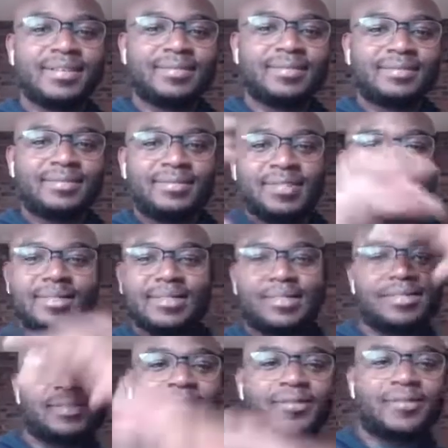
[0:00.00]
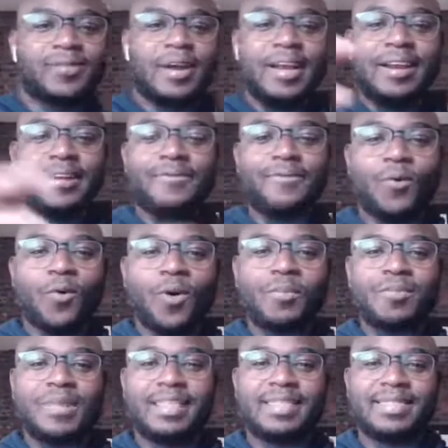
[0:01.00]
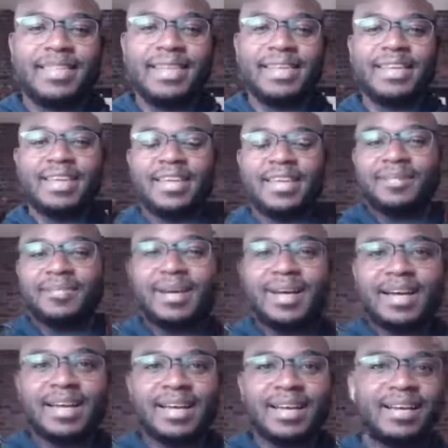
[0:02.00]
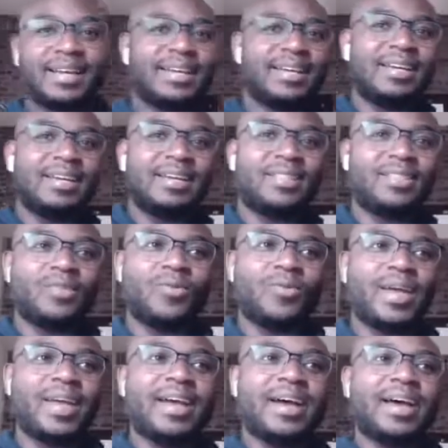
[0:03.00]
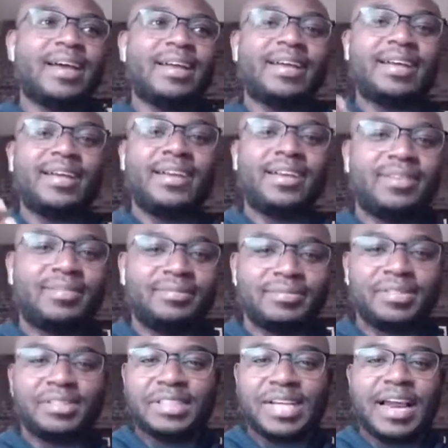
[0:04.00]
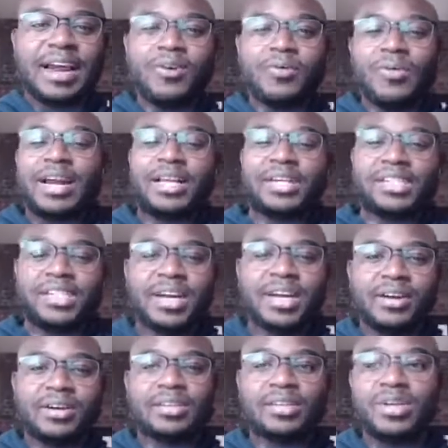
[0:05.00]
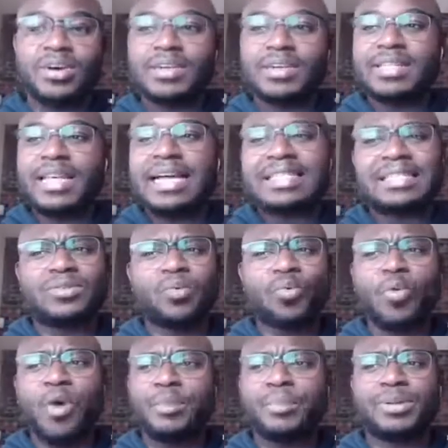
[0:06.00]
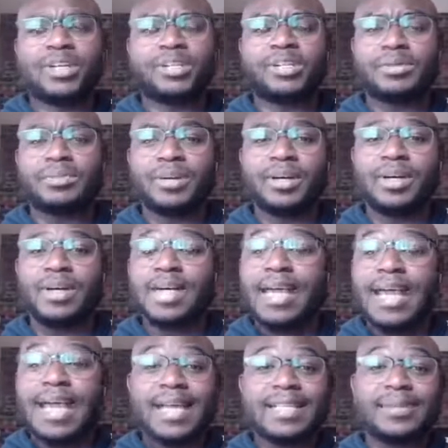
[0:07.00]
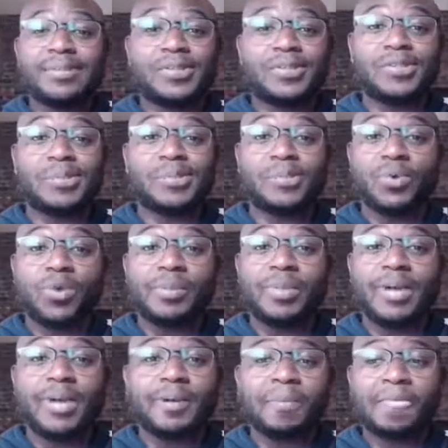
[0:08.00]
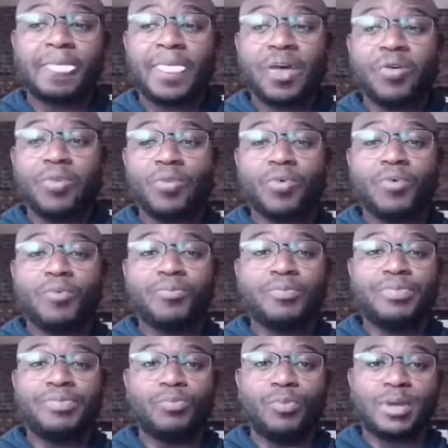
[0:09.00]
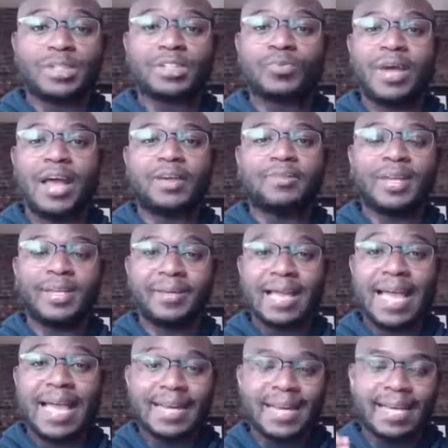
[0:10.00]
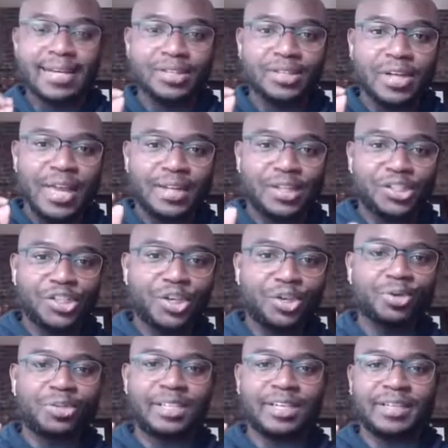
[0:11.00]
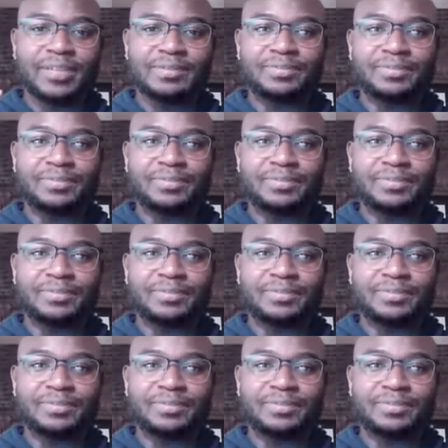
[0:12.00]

just inform my thinking and the way I share and what I share. So it's not just one particular book, it's just absorbing what's around me and choosing